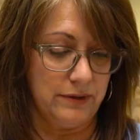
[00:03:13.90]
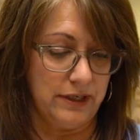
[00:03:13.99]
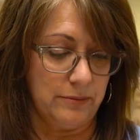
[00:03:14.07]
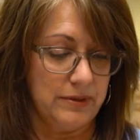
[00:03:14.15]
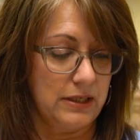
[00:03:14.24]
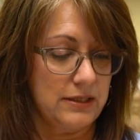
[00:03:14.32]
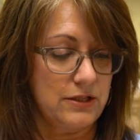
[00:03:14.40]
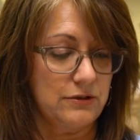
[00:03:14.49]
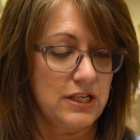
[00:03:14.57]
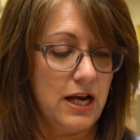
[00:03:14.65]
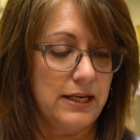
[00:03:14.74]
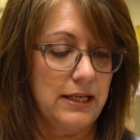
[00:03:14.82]
here because they're
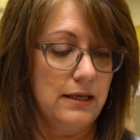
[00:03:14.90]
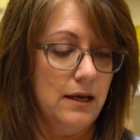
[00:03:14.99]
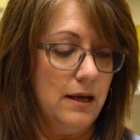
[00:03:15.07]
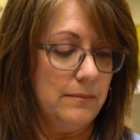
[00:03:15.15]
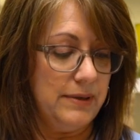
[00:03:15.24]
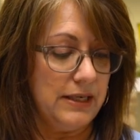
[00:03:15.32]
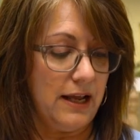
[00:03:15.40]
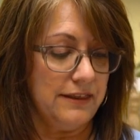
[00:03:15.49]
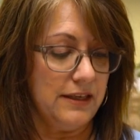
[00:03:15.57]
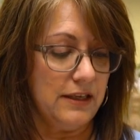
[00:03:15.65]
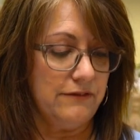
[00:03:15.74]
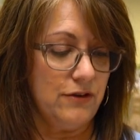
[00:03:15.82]
tiny, but I
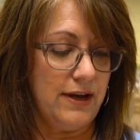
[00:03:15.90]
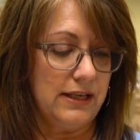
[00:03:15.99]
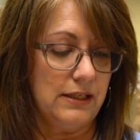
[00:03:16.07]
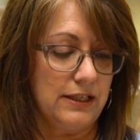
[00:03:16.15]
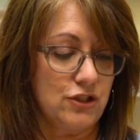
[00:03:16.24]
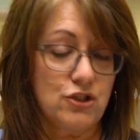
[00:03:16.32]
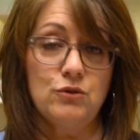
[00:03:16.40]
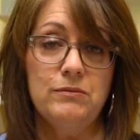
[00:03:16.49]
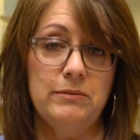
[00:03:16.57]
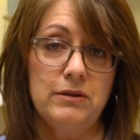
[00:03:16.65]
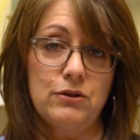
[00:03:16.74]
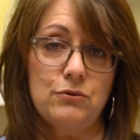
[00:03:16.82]
think if you add like 2,
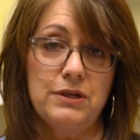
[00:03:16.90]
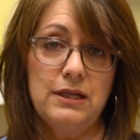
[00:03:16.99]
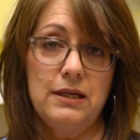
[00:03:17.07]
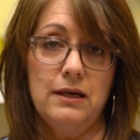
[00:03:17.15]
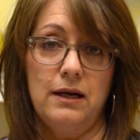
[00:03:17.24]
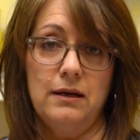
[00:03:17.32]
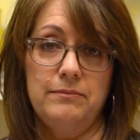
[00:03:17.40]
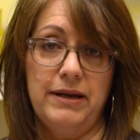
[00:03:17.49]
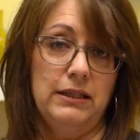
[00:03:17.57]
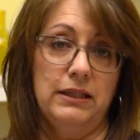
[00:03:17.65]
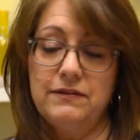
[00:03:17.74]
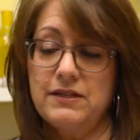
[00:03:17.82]
maybe 3
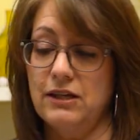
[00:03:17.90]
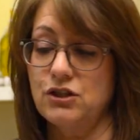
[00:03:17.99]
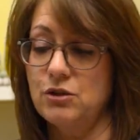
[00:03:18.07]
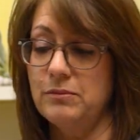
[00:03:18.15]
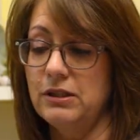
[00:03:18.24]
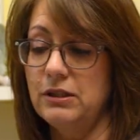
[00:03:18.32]
bay leaves, that should be